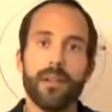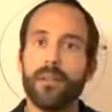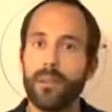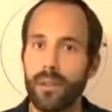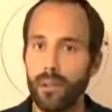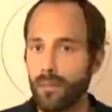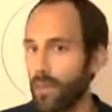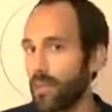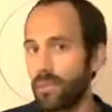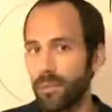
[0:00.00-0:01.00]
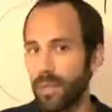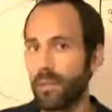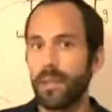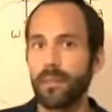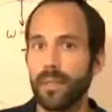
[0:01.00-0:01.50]
Or blimps with
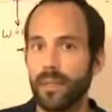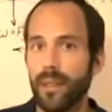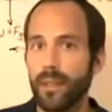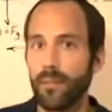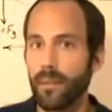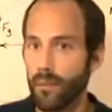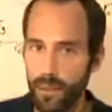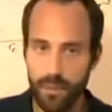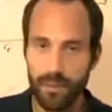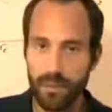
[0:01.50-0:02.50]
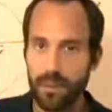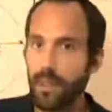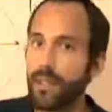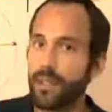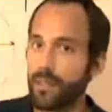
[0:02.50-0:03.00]
helium inside them, or balloons.
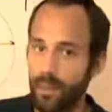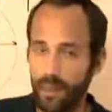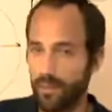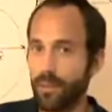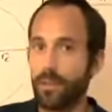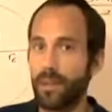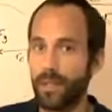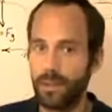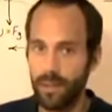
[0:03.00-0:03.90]
That's why they float, because